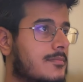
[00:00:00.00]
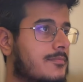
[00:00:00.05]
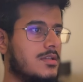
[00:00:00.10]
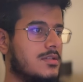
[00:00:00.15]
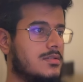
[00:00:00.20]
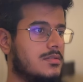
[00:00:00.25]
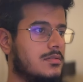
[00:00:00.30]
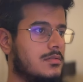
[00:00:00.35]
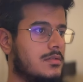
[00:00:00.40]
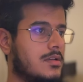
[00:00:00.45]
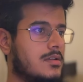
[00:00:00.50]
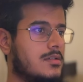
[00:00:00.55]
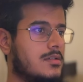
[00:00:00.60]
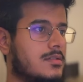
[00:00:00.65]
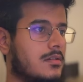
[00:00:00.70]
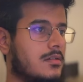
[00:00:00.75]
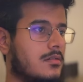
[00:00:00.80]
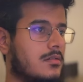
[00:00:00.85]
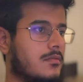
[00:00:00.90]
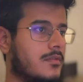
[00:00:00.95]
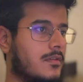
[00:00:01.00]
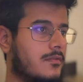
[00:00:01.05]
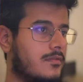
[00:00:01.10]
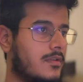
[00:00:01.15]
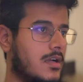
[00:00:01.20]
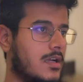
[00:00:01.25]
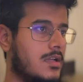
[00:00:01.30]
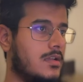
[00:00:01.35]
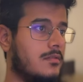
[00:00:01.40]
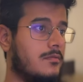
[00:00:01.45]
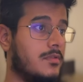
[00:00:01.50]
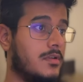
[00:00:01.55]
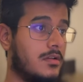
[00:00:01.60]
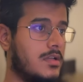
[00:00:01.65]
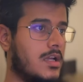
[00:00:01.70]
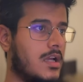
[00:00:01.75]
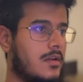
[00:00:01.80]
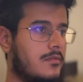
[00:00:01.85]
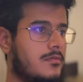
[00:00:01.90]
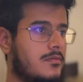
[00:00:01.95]
So here config file. We
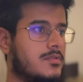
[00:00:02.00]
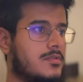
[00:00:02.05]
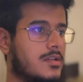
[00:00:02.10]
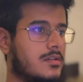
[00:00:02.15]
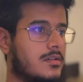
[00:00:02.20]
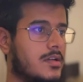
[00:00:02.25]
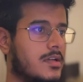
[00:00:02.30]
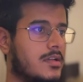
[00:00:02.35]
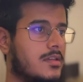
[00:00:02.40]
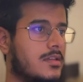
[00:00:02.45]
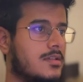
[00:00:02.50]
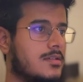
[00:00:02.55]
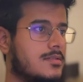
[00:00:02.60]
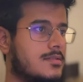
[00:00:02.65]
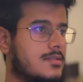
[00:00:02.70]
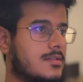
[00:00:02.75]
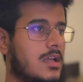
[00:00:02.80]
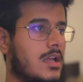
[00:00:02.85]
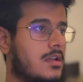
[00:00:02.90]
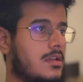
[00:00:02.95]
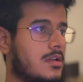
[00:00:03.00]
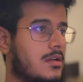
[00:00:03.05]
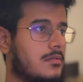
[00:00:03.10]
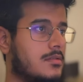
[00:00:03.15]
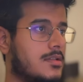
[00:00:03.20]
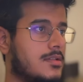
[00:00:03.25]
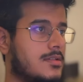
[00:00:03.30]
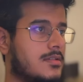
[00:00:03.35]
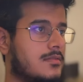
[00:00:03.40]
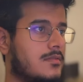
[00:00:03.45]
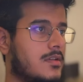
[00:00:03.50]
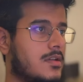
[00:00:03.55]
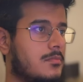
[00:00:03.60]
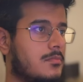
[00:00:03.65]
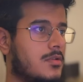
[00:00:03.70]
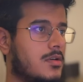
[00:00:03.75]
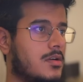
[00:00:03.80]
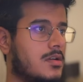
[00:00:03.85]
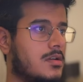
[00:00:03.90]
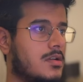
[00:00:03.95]
have to generate this. And yeah, this is very
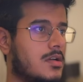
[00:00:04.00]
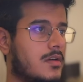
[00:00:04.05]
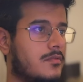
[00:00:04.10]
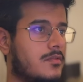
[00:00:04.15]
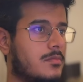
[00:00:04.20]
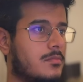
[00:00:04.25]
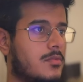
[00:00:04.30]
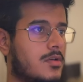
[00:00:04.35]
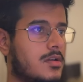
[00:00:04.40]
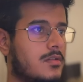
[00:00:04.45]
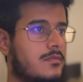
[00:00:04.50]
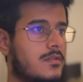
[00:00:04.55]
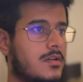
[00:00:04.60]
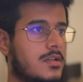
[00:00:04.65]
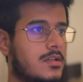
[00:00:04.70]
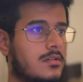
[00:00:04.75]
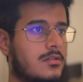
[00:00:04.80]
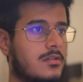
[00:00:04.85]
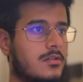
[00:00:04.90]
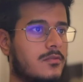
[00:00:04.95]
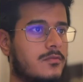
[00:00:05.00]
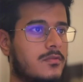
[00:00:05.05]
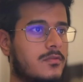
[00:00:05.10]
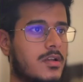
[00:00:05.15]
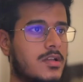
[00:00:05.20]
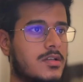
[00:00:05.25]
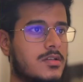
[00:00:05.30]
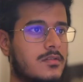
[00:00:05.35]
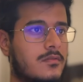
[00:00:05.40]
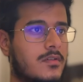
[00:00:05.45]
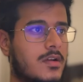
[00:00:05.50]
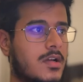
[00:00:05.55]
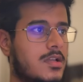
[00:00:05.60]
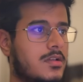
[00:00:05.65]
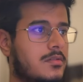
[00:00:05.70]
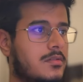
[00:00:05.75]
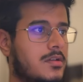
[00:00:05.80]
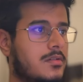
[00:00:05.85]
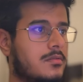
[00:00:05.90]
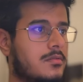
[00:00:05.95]
important. After modifying the configuration file, you
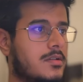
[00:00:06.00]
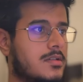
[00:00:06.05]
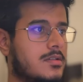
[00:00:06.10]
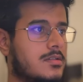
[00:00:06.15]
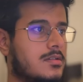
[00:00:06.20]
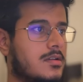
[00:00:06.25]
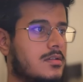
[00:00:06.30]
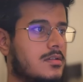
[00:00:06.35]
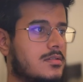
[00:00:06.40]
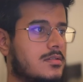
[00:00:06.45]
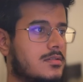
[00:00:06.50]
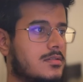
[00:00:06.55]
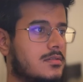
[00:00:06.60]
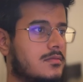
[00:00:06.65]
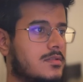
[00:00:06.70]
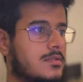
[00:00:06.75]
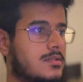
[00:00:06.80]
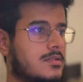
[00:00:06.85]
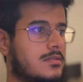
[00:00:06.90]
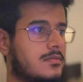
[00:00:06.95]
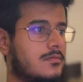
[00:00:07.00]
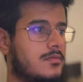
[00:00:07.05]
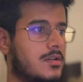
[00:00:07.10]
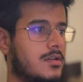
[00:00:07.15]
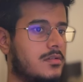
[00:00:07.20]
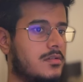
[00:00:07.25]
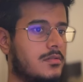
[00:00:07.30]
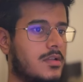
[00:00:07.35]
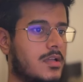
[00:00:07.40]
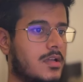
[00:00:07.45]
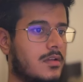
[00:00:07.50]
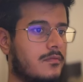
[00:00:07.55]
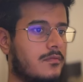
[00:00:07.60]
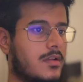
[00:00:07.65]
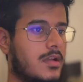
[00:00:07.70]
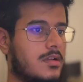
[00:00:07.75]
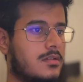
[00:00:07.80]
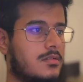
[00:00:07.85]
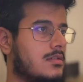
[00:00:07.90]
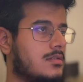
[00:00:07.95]
need to restart the service for it to take
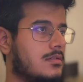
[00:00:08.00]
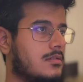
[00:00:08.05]
effect.